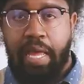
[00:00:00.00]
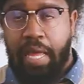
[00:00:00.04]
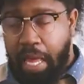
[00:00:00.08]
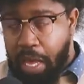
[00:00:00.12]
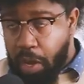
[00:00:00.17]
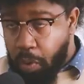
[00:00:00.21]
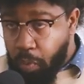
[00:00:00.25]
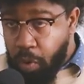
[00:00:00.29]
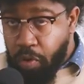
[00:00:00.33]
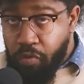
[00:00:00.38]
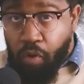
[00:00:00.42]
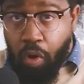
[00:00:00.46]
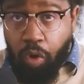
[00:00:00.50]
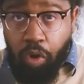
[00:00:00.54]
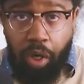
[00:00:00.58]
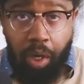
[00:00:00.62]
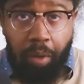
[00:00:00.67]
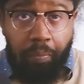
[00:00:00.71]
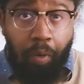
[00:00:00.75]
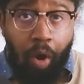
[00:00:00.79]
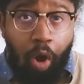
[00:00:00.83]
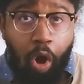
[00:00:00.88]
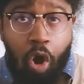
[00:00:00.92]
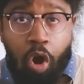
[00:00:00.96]
And we roll
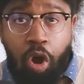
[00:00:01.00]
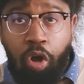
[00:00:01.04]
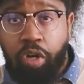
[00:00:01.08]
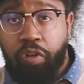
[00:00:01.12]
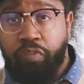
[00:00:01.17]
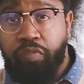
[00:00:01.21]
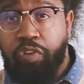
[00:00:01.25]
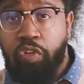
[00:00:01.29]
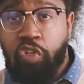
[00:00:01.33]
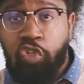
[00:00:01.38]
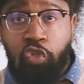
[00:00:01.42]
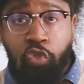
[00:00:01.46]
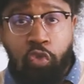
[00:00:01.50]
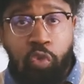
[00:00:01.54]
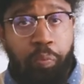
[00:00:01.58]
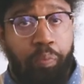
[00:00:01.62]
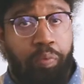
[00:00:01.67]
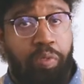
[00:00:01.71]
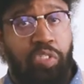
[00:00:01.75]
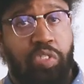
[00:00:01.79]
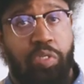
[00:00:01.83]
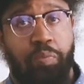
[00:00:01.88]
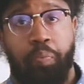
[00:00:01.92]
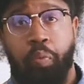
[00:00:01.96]
up all of your
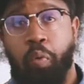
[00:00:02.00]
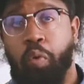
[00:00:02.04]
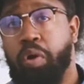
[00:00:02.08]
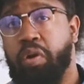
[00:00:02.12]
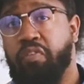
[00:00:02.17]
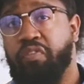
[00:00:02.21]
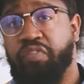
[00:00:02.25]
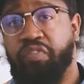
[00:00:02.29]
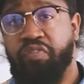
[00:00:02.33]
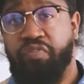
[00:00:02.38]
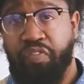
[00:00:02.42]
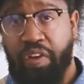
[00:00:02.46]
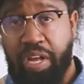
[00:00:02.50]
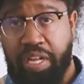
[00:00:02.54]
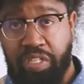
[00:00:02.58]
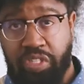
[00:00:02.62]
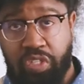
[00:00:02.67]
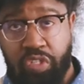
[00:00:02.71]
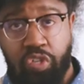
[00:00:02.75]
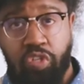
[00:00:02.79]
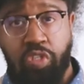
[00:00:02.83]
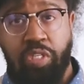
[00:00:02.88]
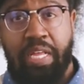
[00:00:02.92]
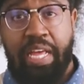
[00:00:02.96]
super supportive
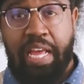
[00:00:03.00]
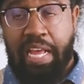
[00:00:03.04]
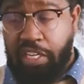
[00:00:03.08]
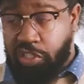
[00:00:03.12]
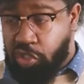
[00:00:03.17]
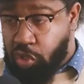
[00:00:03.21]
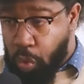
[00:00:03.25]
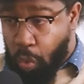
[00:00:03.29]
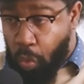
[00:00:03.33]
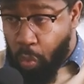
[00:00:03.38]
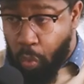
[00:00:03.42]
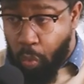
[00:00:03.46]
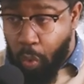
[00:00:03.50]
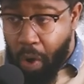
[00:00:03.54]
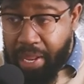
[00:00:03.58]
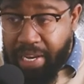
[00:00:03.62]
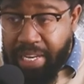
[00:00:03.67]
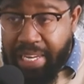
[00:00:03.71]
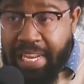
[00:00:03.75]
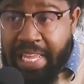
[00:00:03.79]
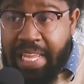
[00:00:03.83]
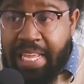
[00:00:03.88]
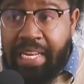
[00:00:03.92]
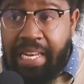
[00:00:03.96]
investors into
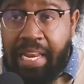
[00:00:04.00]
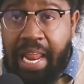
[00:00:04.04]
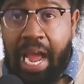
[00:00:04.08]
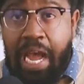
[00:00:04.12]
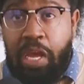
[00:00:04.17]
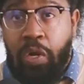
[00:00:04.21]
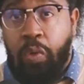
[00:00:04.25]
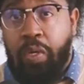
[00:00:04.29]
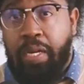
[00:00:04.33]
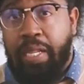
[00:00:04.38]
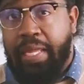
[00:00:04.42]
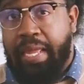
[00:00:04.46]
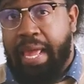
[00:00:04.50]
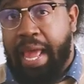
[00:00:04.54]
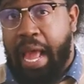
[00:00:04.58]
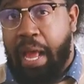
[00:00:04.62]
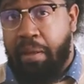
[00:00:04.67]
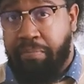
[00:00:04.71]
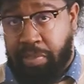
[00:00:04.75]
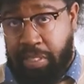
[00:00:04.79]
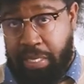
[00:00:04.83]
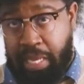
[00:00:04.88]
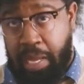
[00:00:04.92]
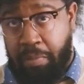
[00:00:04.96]
one neat line on the
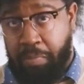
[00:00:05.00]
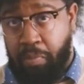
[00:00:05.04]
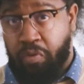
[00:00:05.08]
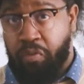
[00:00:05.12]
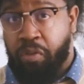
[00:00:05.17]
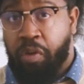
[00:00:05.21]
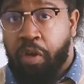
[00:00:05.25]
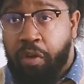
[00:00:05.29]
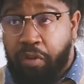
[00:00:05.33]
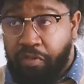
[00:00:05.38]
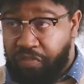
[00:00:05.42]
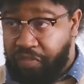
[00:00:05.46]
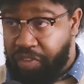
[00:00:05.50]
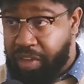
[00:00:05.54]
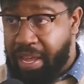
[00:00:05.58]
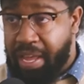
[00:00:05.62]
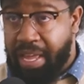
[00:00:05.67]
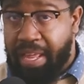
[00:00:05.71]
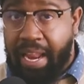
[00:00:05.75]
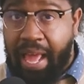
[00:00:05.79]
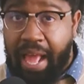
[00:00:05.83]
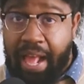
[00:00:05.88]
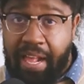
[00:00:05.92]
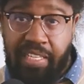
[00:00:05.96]
cap table via
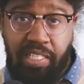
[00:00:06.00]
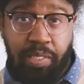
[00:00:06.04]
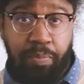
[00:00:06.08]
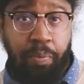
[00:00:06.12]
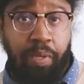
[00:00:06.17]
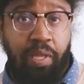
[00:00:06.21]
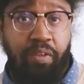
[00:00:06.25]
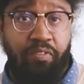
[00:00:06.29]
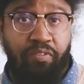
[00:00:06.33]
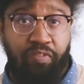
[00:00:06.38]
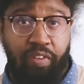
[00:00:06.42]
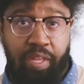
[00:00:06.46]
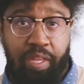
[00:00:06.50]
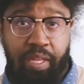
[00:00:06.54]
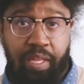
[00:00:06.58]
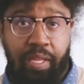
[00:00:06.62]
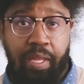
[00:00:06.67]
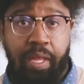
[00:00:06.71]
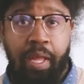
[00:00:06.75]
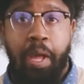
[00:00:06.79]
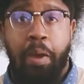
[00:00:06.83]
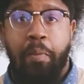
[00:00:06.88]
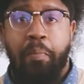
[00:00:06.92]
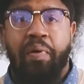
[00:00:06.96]
an SPV,
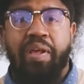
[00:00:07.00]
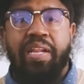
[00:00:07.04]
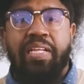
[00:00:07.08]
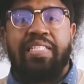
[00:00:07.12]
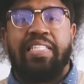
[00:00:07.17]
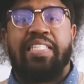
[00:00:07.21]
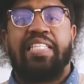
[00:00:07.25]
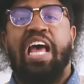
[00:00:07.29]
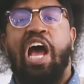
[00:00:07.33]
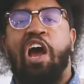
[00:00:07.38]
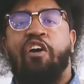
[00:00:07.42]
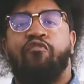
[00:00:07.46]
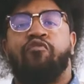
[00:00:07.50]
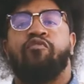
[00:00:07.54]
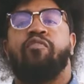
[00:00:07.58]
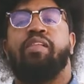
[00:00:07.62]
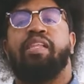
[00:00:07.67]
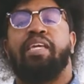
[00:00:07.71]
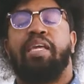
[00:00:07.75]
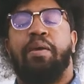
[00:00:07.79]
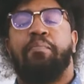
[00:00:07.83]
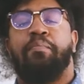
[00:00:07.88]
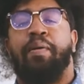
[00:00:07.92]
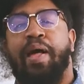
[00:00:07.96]
but it's not
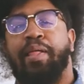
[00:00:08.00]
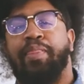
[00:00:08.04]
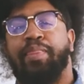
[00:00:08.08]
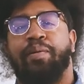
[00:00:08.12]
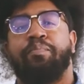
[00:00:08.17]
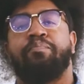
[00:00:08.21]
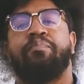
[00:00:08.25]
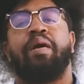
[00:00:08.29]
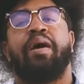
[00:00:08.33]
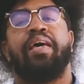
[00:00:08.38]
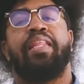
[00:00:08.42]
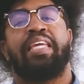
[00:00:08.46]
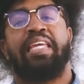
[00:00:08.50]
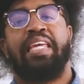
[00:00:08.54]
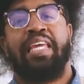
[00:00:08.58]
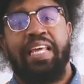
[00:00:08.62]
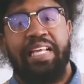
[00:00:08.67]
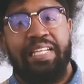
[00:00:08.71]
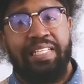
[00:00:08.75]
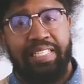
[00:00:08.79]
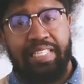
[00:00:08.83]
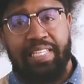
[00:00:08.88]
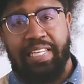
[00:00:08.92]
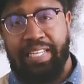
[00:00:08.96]
really about the money,
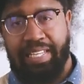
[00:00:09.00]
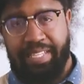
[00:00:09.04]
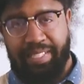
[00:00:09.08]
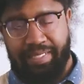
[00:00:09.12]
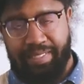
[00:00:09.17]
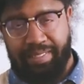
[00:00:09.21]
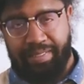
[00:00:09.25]
is it?